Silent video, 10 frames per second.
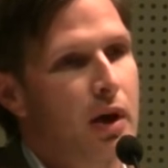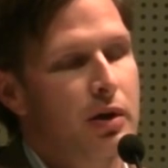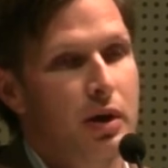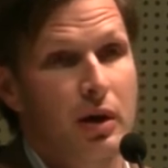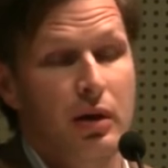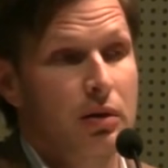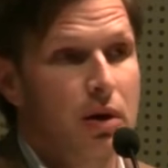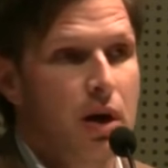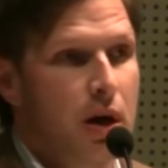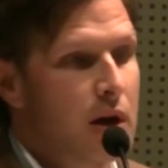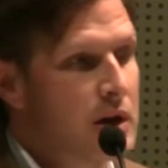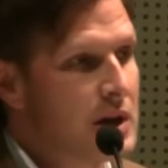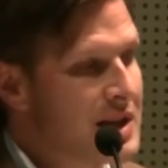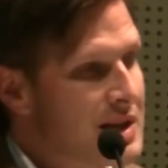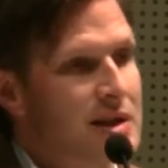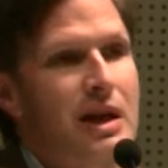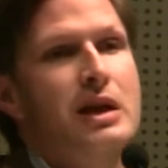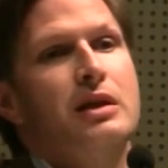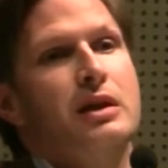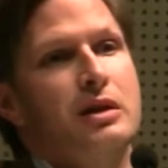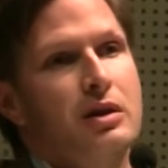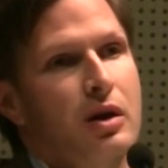the insanely